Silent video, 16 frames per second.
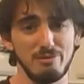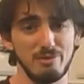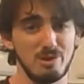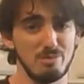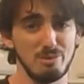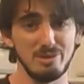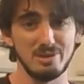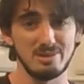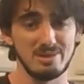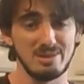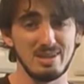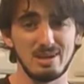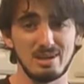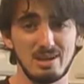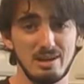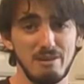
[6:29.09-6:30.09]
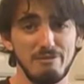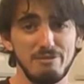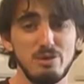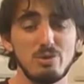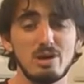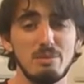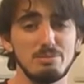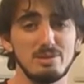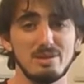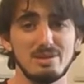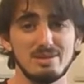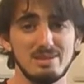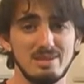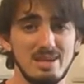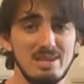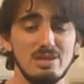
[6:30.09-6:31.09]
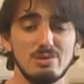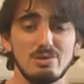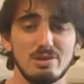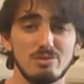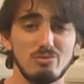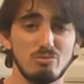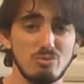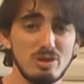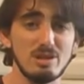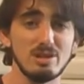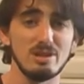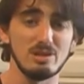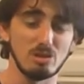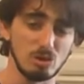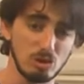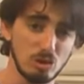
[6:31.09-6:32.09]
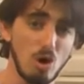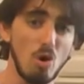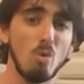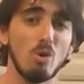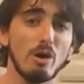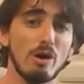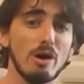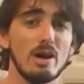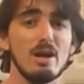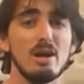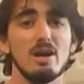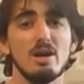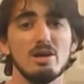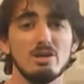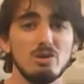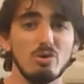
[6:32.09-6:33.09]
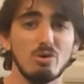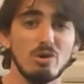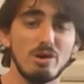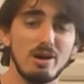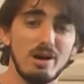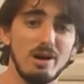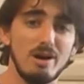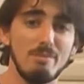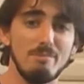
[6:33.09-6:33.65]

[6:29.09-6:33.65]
If you're able to get a few cups of this a day, you can really lower your